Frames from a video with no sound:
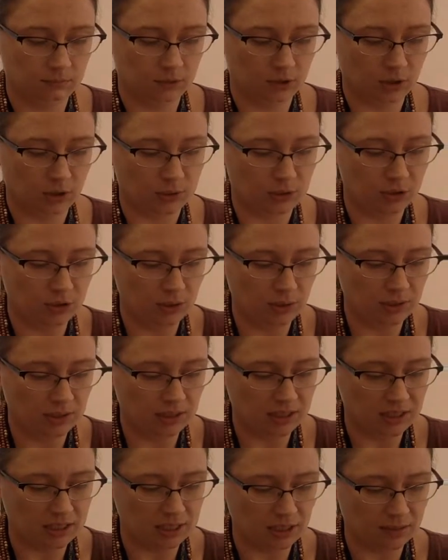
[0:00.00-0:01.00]
So a
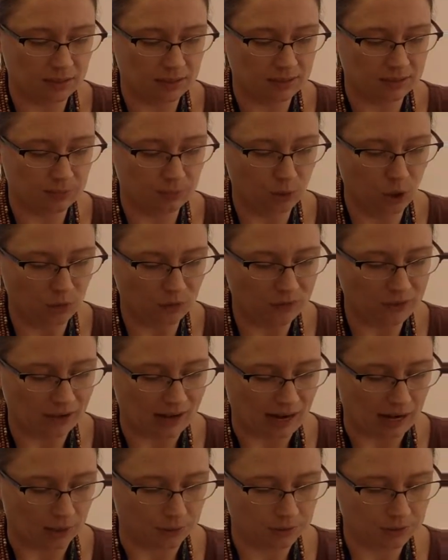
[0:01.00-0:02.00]
student sits on the roof of their
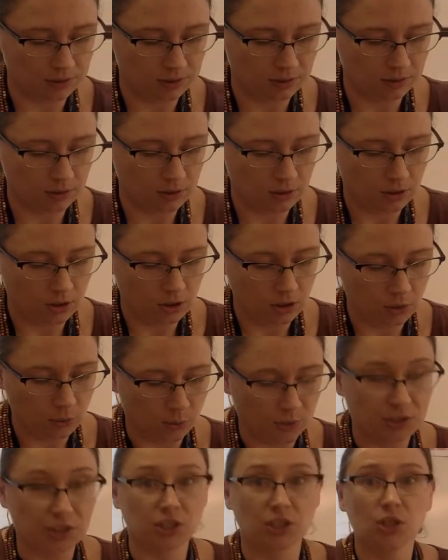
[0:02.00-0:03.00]
house,
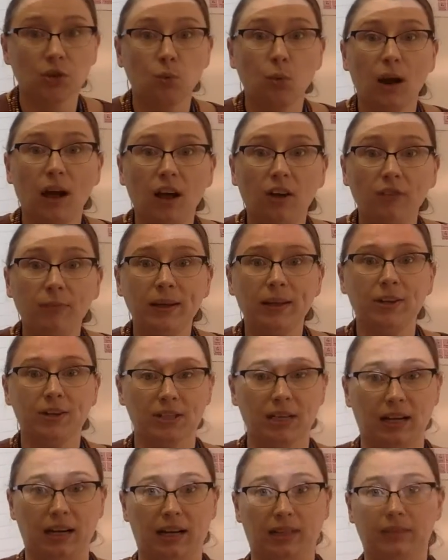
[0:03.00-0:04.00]
which is 12
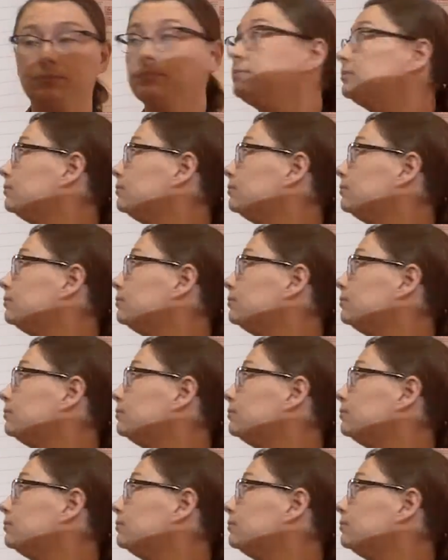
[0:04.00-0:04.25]
meters high.